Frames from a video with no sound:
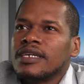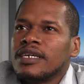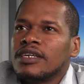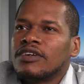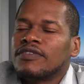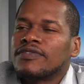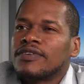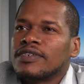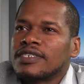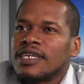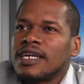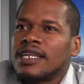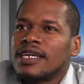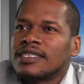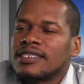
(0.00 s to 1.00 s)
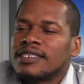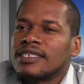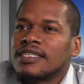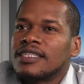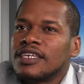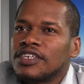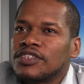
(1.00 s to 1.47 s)
And of course, I'd like to
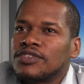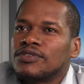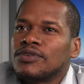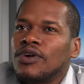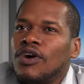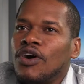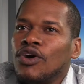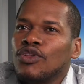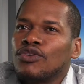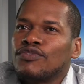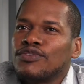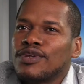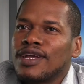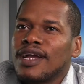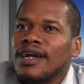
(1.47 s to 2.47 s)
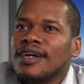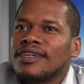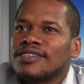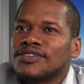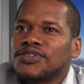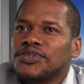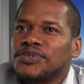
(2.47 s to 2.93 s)
say thank to all of you
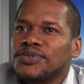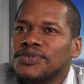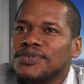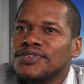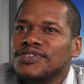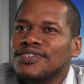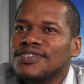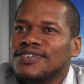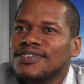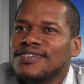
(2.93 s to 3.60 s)
guys who,